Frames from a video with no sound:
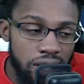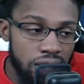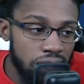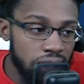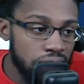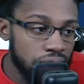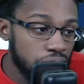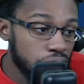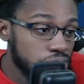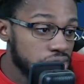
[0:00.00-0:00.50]

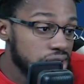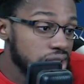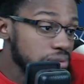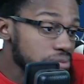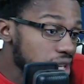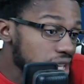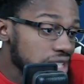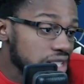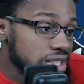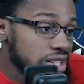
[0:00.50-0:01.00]
Use
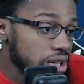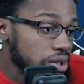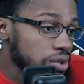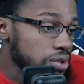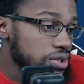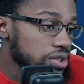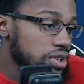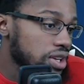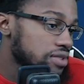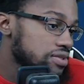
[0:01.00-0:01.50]
somebody's
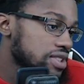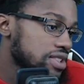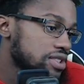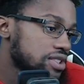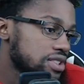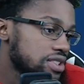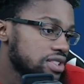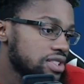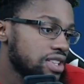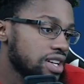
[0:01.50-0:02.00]
code. You don't have
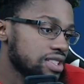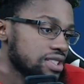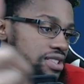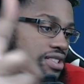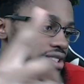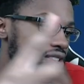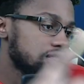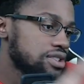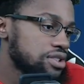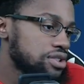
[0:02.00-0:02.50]
to
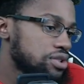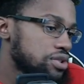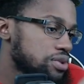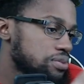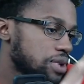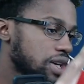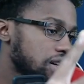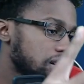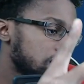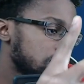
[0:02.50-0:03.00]
necessarily use
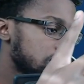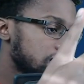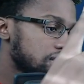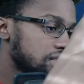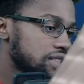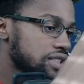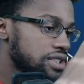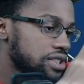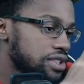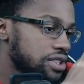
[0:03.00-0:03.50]
mine.
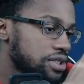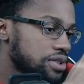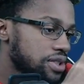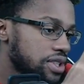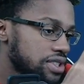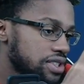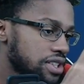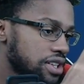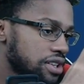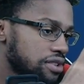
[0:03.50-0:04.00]
There it is
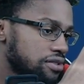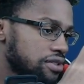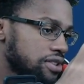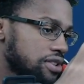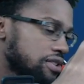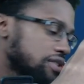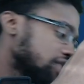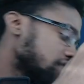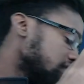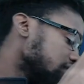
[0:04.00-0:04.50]
right there. If you
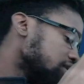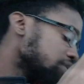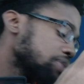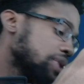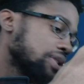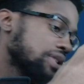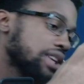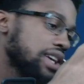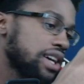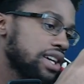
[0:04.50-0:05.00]
don't know how to
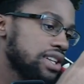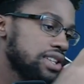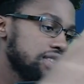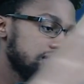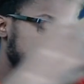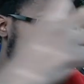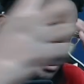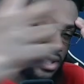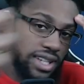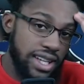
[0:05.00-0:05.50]
spell
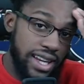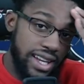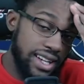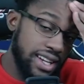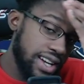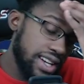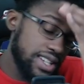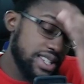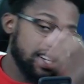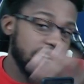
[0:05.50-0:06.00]
KHADE, it's
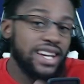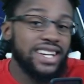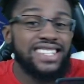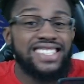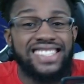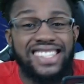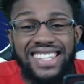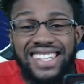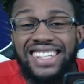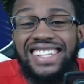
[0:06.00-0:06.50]

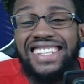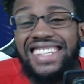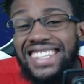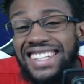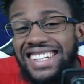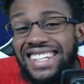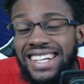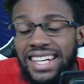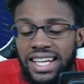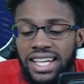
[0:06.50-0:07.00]

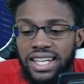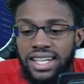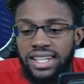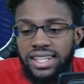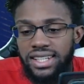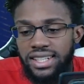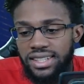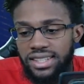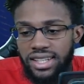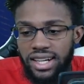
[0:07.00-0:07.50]
KHADE
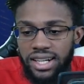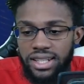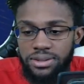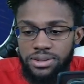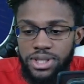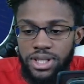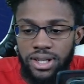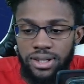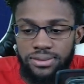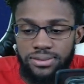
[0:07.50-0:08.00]
in the item
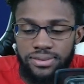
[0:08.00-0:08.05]
shop.